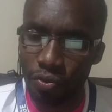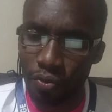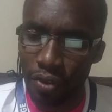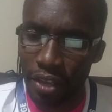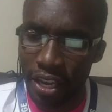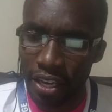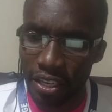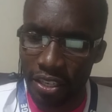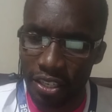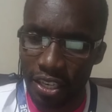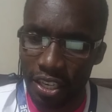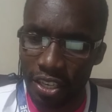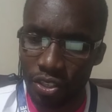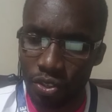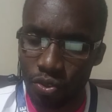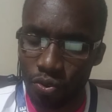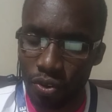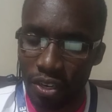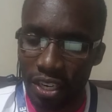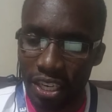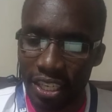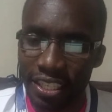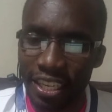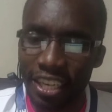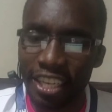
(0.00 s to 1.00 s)
We are trying to
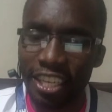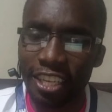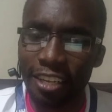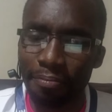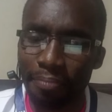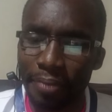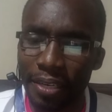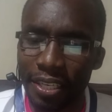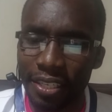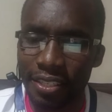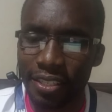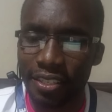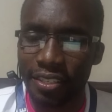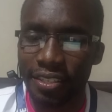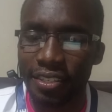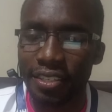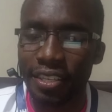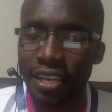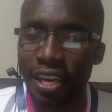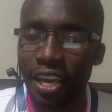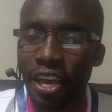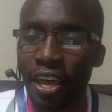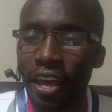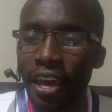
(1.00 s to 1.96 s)
understand the basis.